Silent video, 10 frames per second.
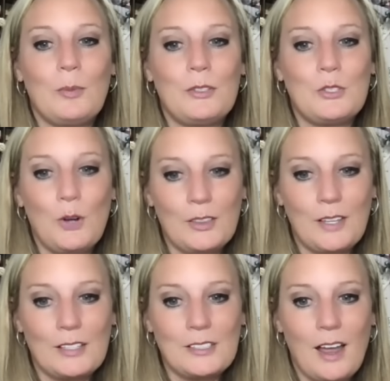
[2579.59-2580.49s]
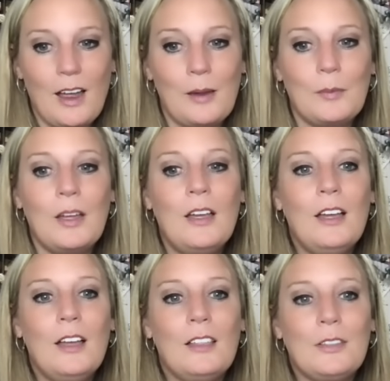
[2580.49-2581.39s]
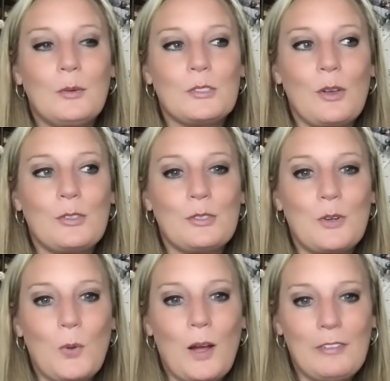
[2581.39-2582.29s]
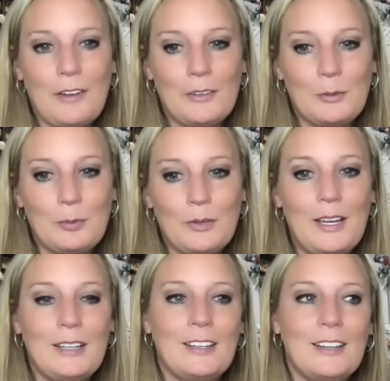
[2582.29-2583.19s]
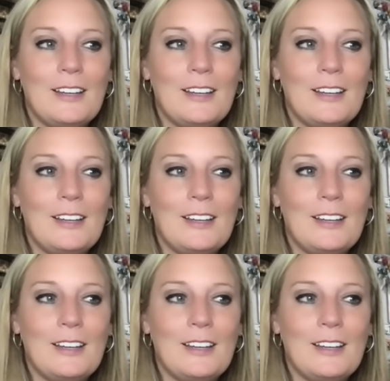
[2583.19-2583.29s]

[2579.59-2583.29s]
But during that time, there was also no Wi-Fi on the plane.